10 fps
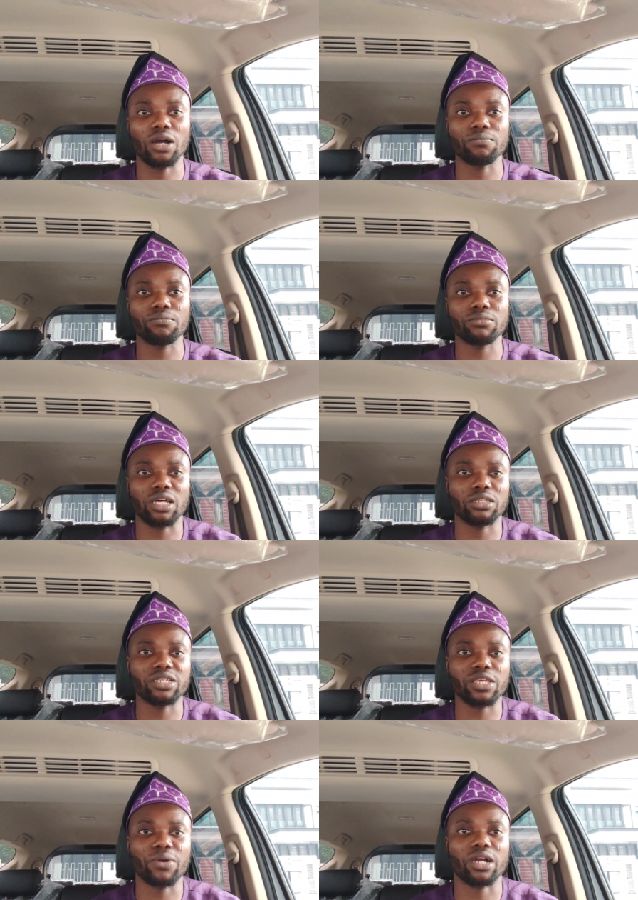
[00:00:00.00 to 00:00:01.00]
um,
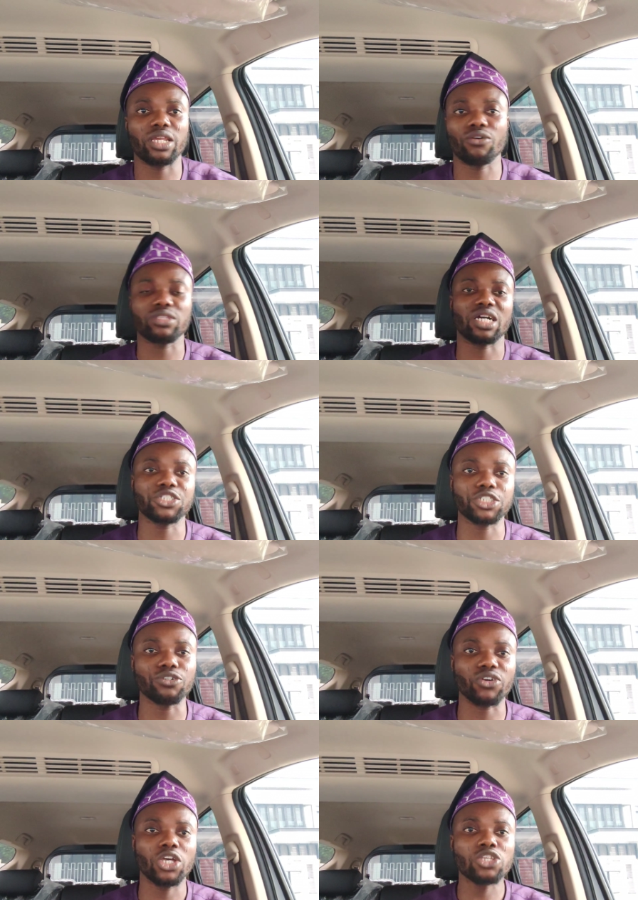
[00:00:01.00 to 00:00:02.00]
let's say parallel or direct
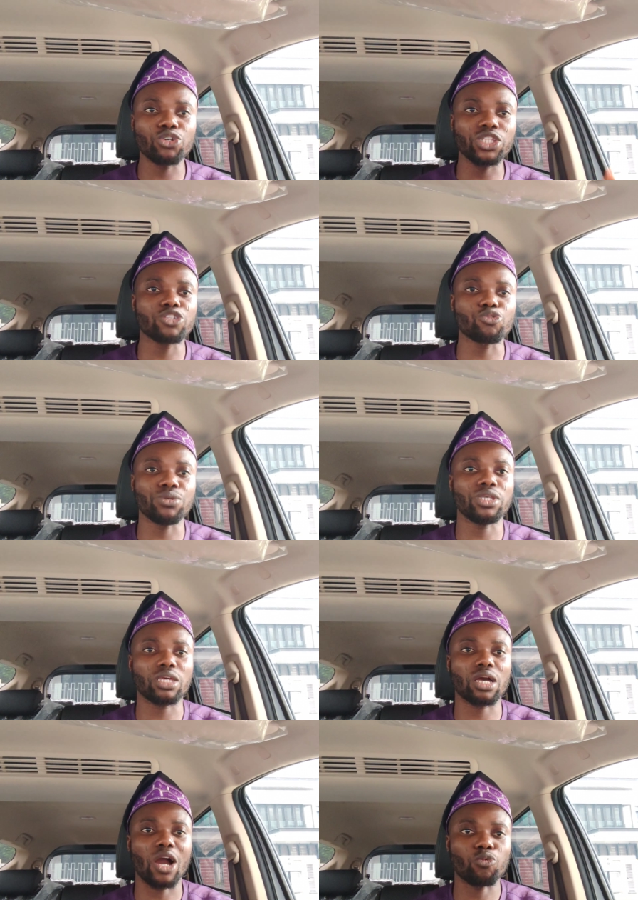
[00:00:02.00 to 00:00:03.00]
changeover? So you need to
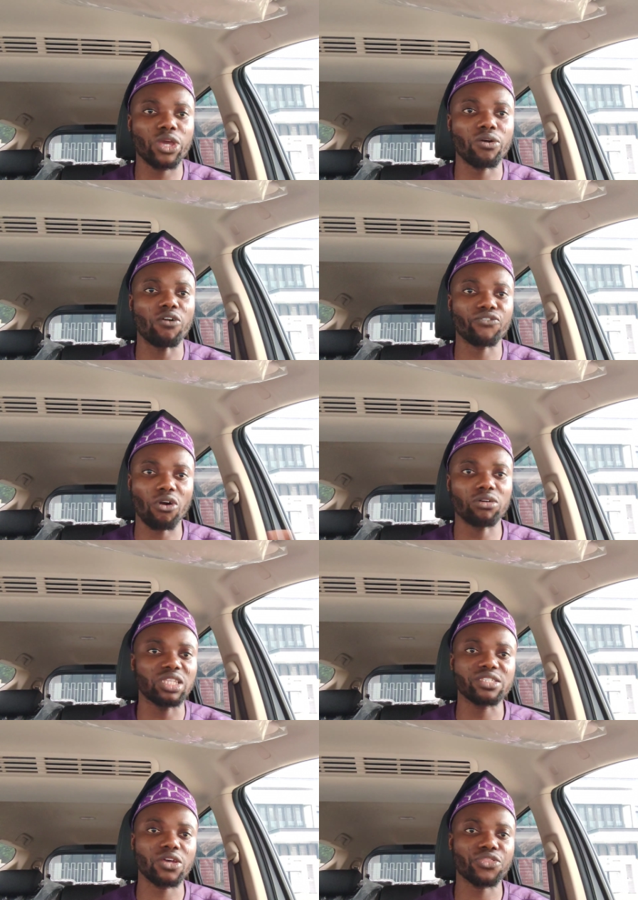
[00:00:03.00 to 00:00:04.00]
be aware of
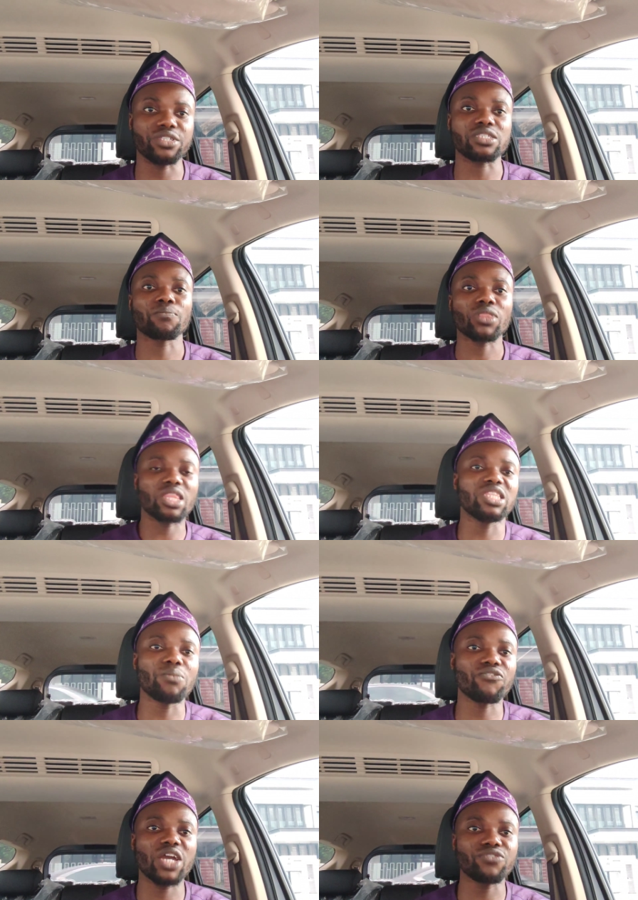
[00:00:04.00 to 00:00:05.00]
all these things.
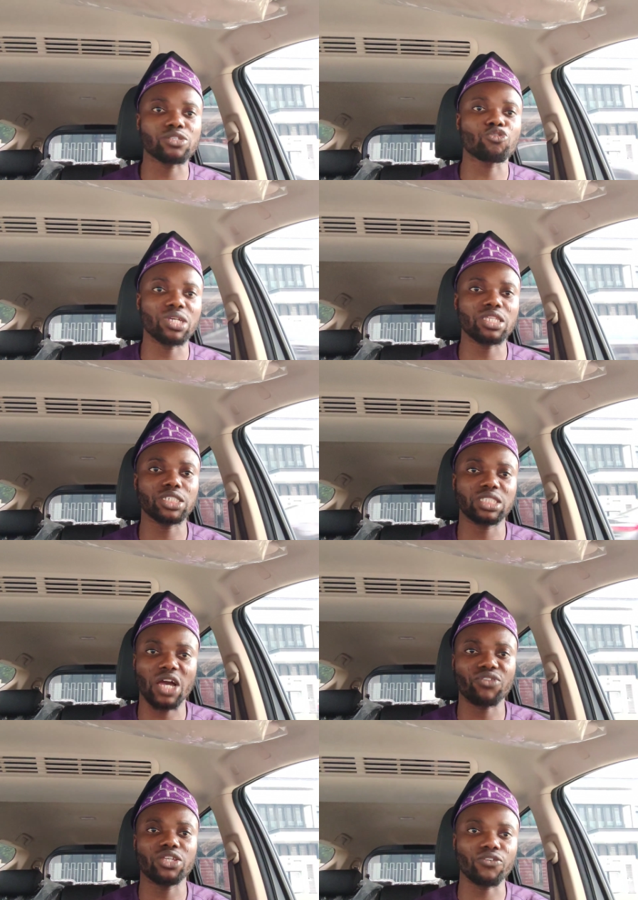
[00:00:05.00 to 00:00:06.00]
Then number five is
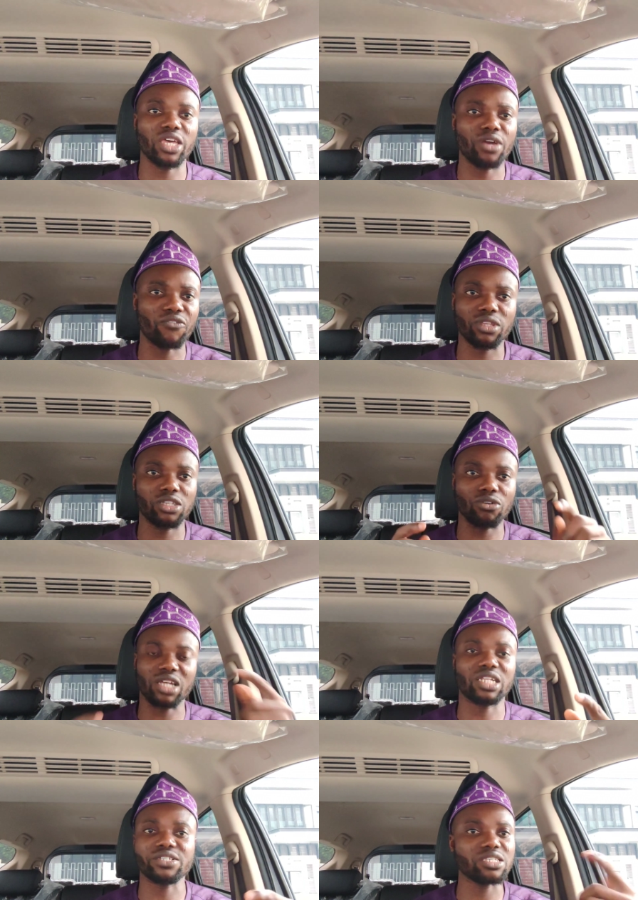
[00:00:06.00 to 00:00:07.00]
documentation. After you, eh, after, you
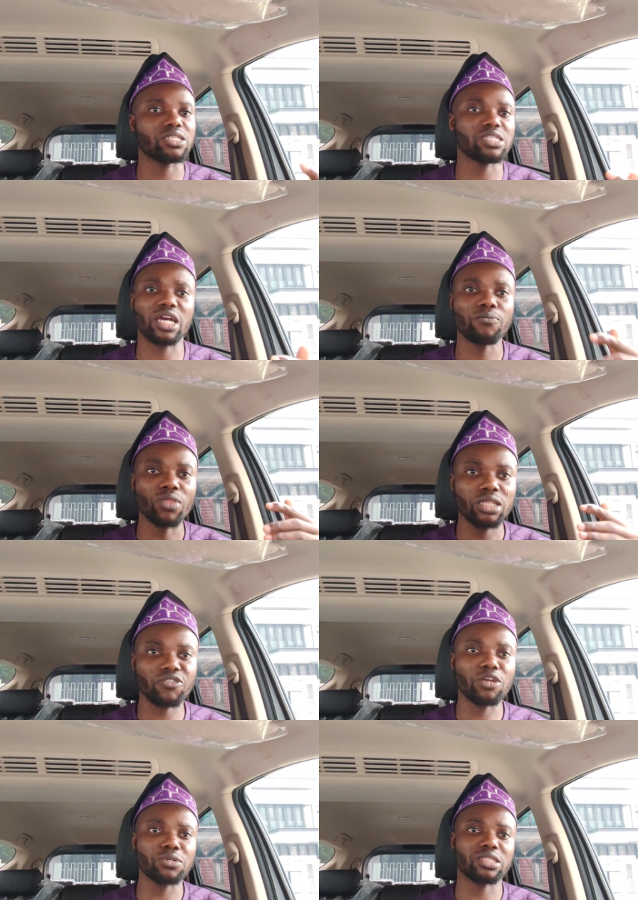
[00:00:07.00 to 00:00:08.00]
know, analysis, design,
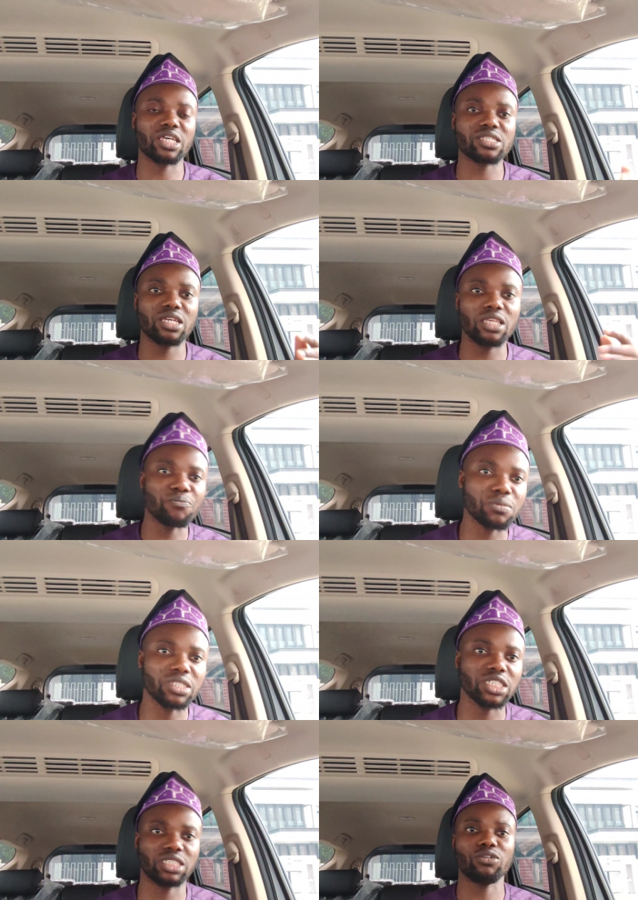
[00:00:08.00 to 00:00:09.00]
development and testing,
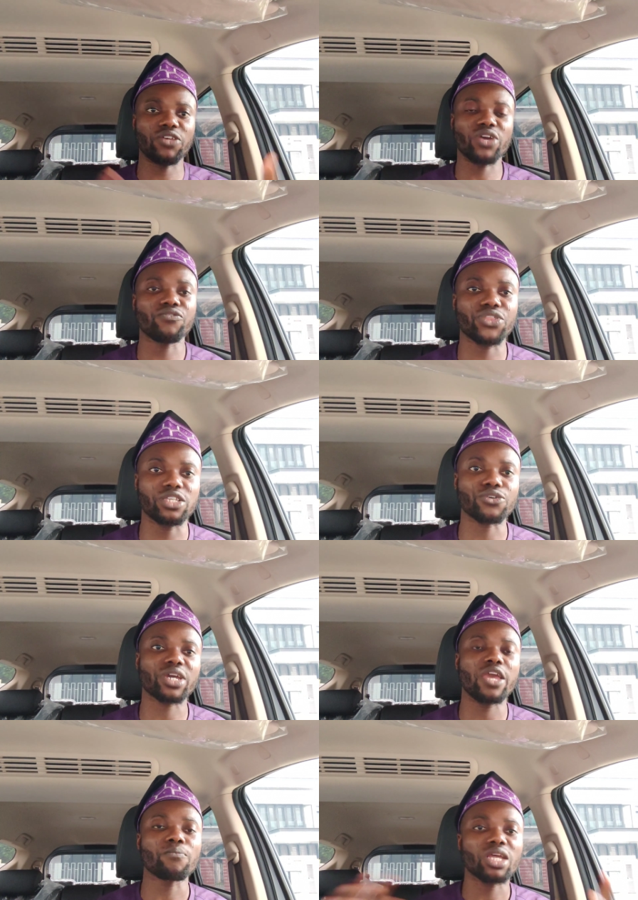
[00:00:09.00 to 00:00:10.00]
implementation. If everything
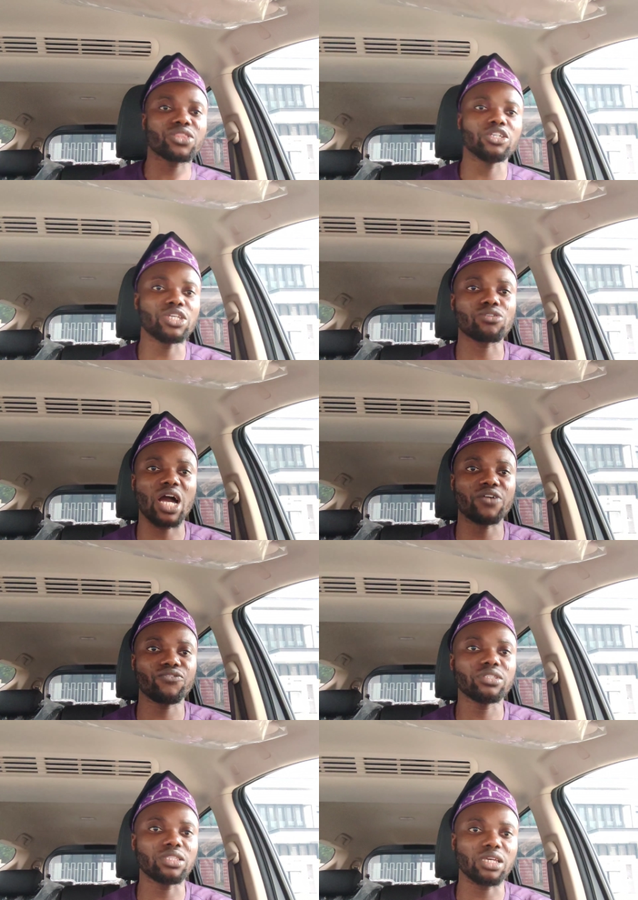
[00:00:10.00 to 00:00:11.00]
is okay, then you need to
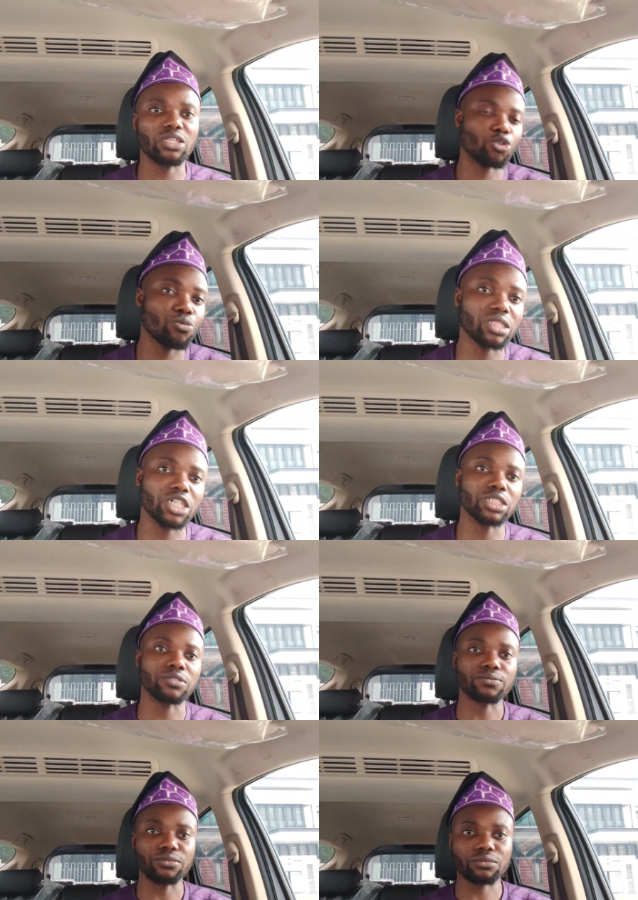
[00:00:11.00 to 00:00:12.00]
have the
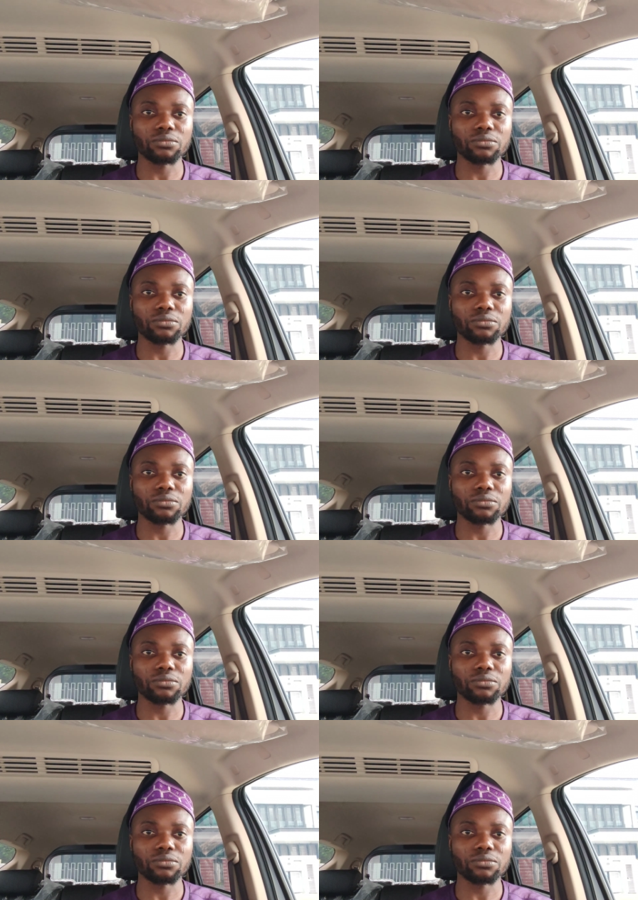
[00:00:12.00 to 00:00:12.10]
documentation.